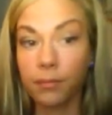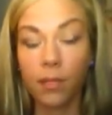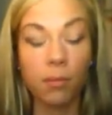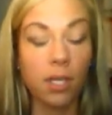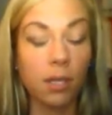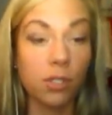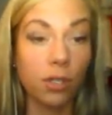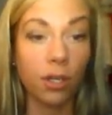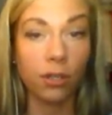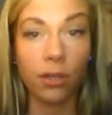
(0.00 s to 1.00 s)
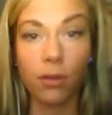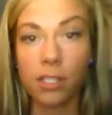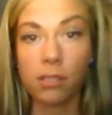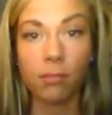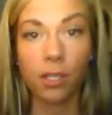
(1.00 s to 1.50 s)
I mean, I'm sure y'all know
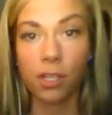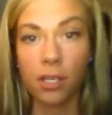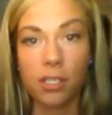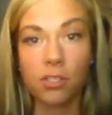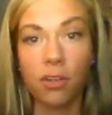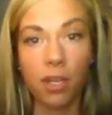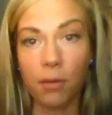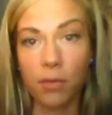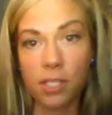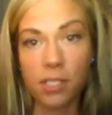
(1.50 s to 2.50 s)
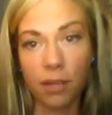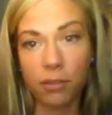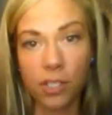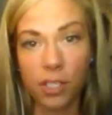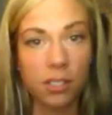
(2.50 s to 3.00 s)
this. I'm not trying to insult anyone's
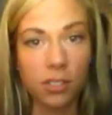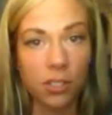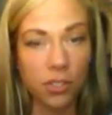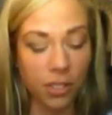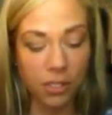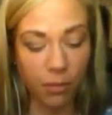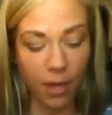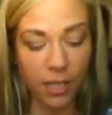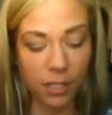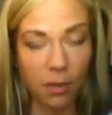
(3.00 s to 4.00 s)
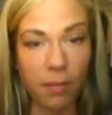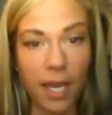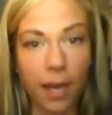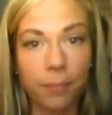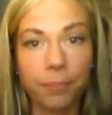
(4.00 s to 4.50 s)
intelligence. This is just the way I do my
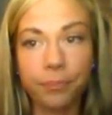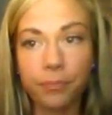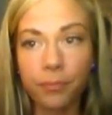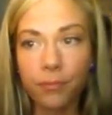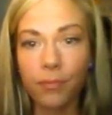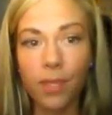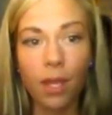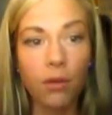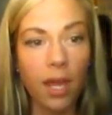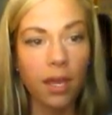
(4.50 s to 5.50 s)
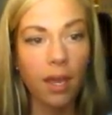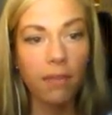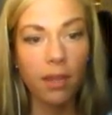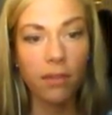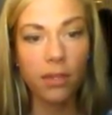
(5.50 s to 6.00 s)
makeup. Okay,
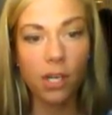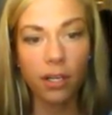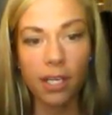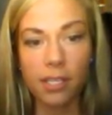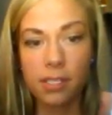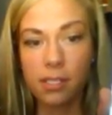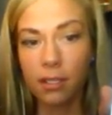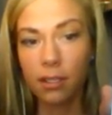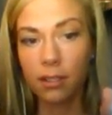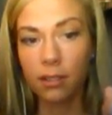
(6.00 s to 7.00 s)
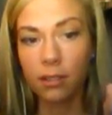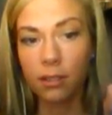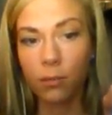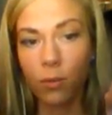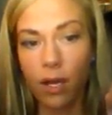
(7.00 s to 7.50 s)
and then the darkest
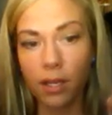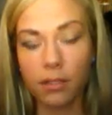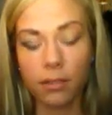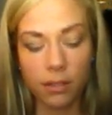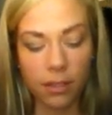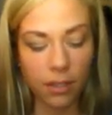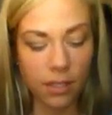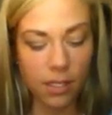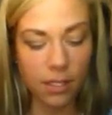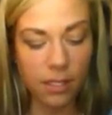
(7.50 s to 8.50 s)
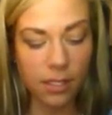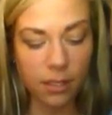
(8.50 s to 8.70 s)
one is